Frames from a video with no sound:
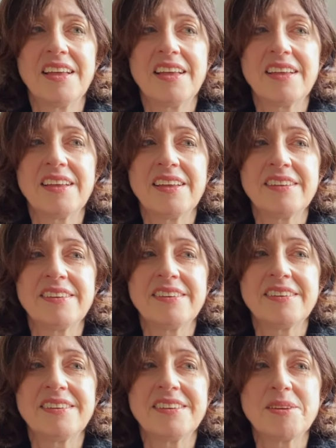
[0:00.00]

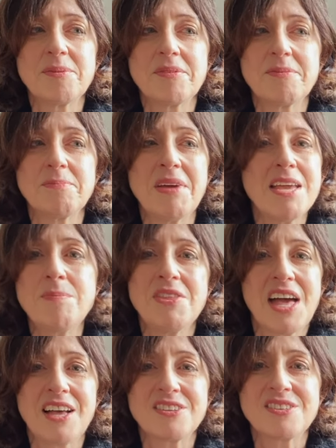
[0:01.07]
and maybe
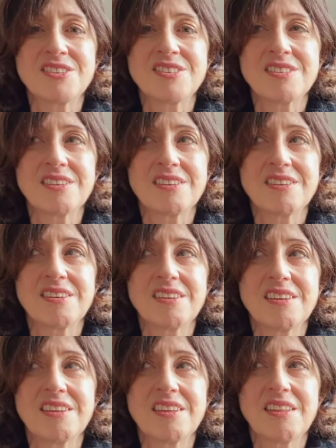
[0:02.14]
that's
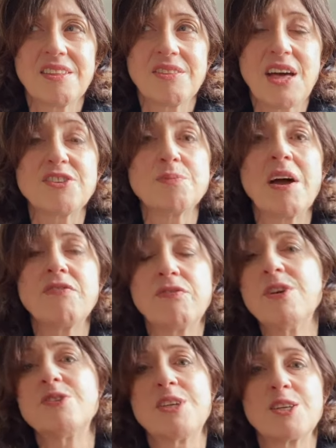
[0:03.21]
my
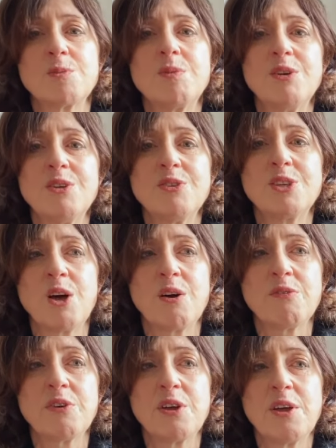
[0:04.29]
first experience
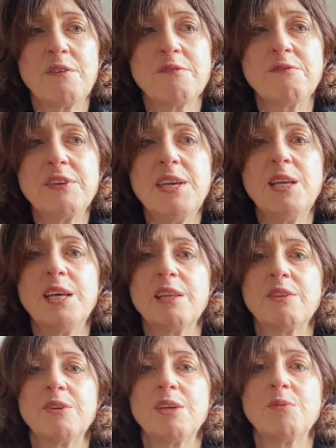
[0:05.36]
of feeling
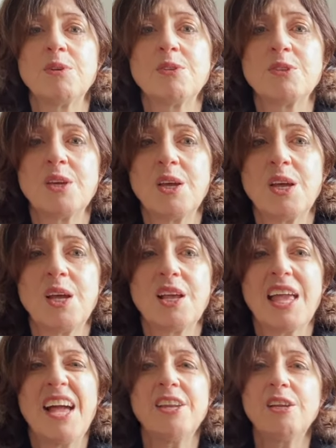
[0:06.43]
that it was
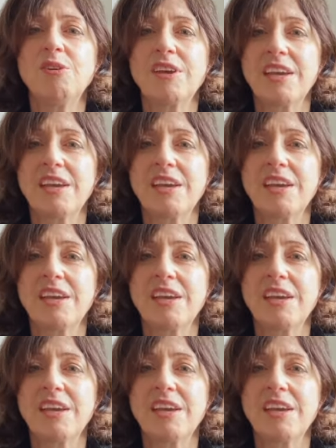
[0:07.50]
kind of looking